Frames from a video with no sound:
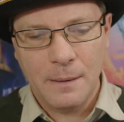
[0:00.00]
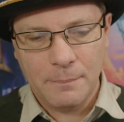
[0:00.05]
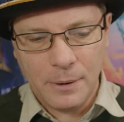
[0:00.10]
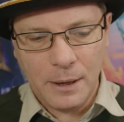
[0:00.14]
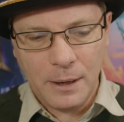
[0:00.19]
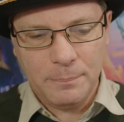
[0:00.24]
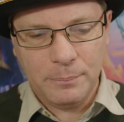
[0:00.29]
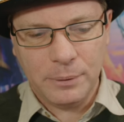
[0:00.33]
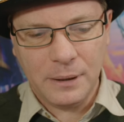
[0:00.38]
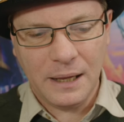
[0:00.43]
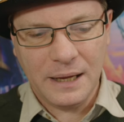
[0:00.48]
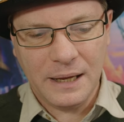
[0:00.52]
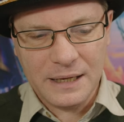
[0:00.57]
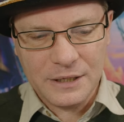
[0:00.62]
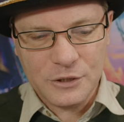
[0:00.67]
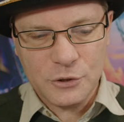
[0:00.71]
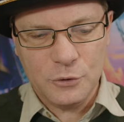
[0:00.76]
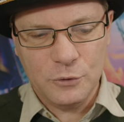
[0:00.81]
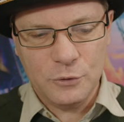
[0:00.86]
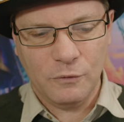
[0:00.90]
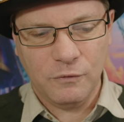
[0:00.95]
by
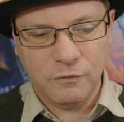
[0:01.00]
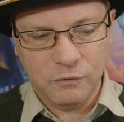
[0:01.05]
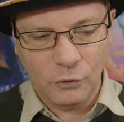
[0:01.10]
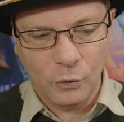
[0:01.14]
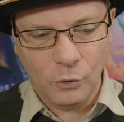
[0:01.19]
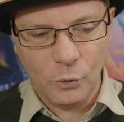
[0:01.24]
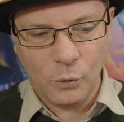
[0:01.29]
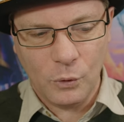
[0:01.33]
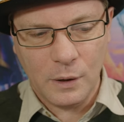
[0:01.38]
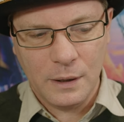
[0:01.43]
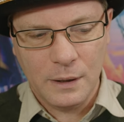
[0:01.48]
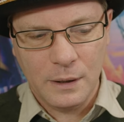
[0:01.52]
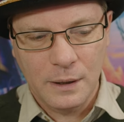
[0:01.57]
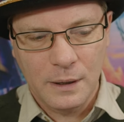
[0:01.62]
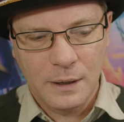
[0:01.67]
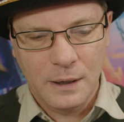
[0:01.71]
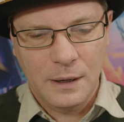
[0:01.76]
playing to your flaw